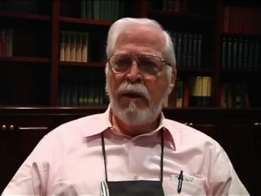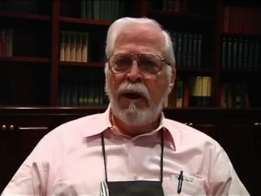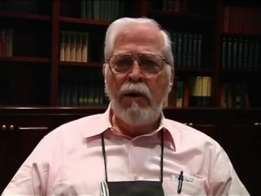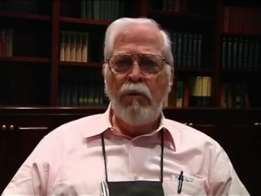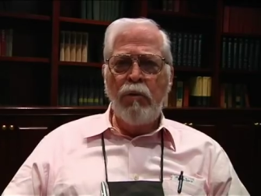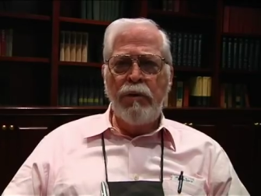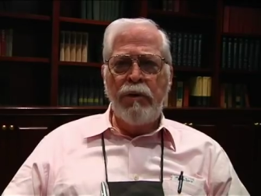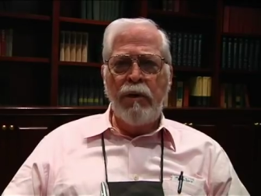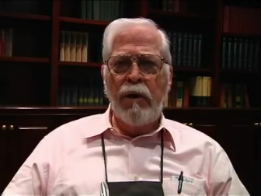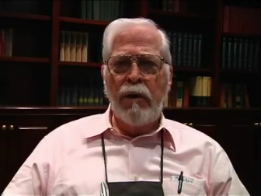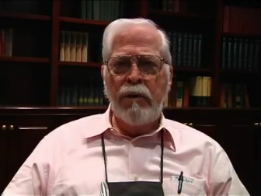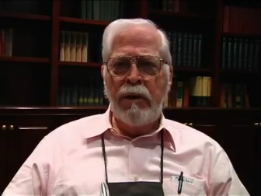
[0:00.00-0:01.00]
I would
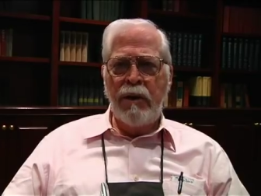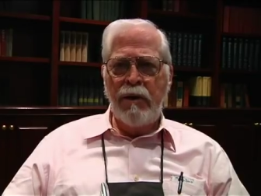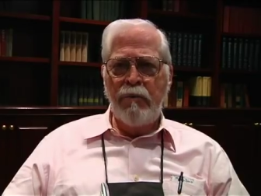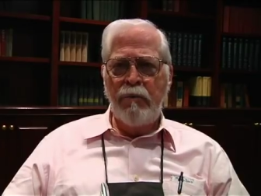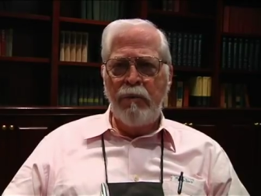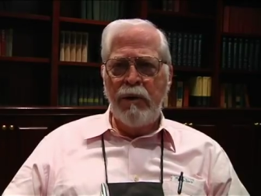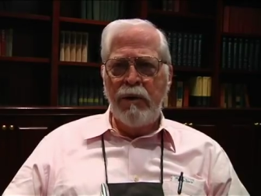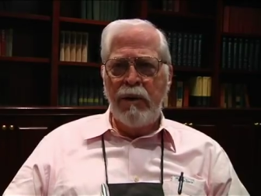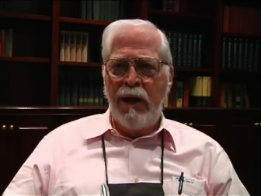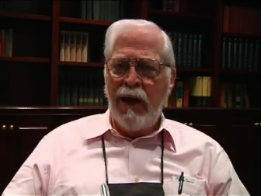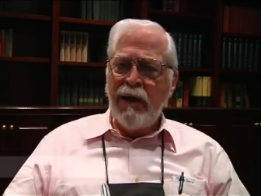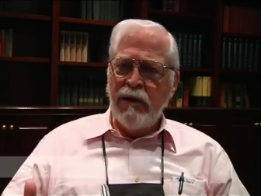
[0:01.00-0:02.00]
not have
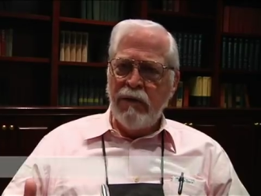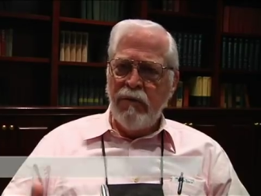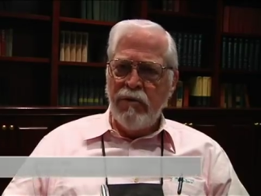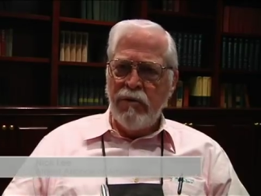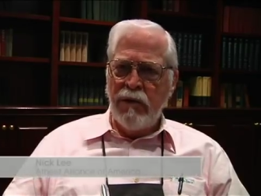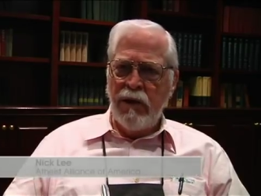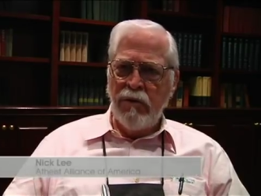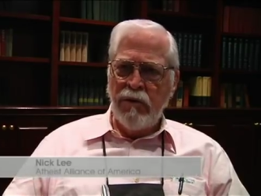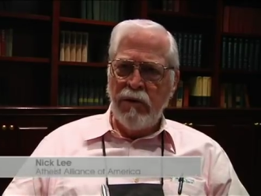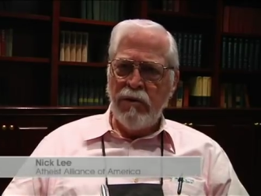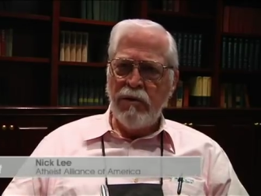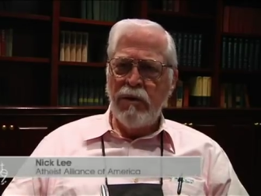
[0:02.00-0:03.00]
been active as an
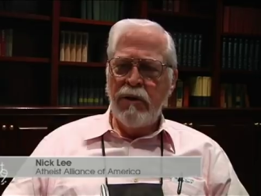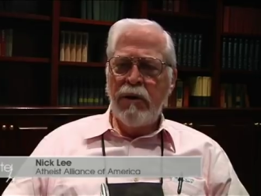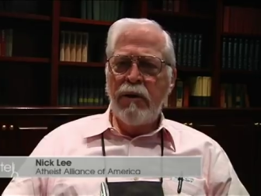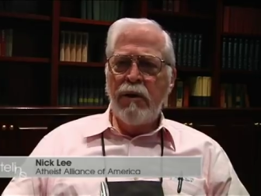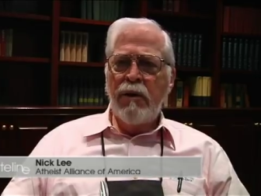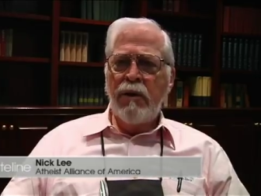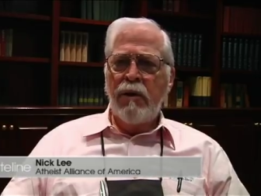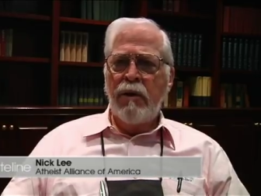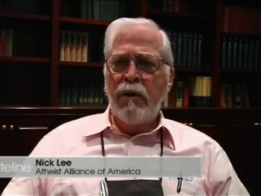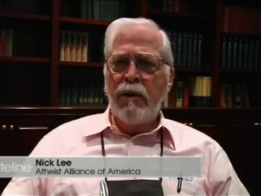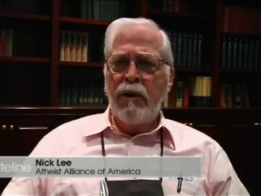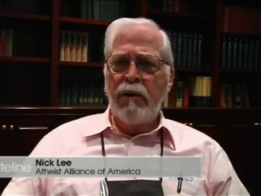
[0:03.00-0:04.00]
atheist
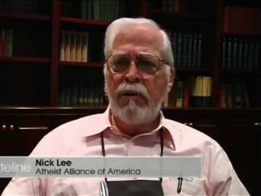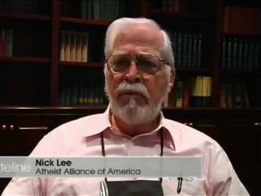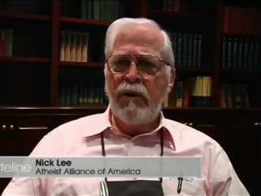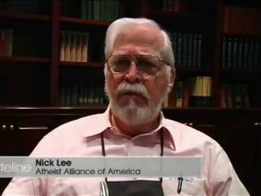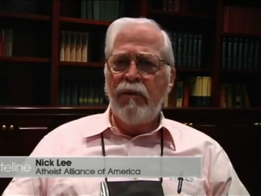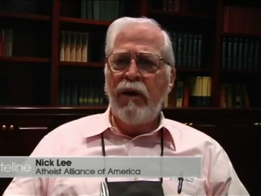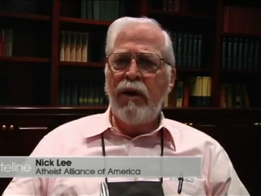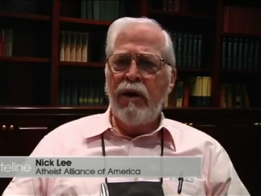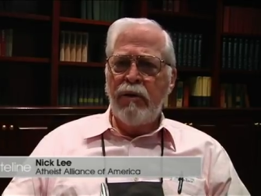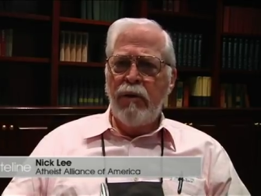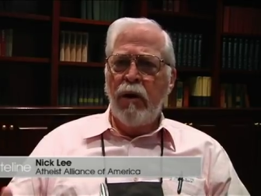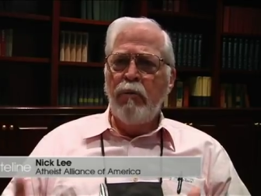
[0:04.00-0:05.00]
if I
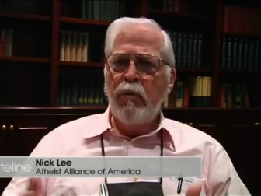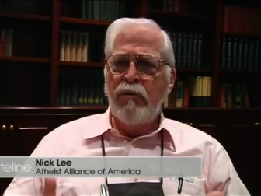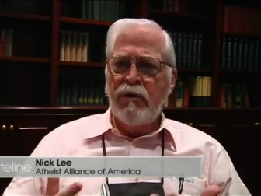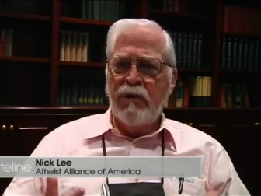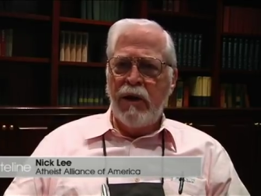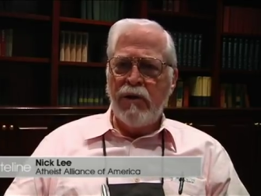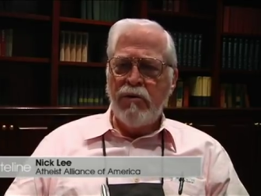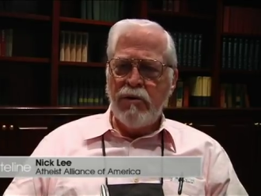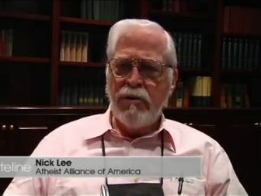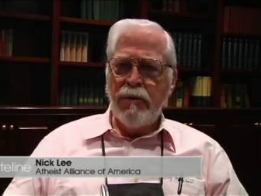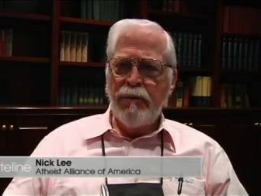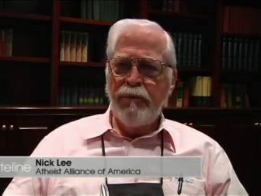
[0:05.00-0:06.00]
had not moved to Texas.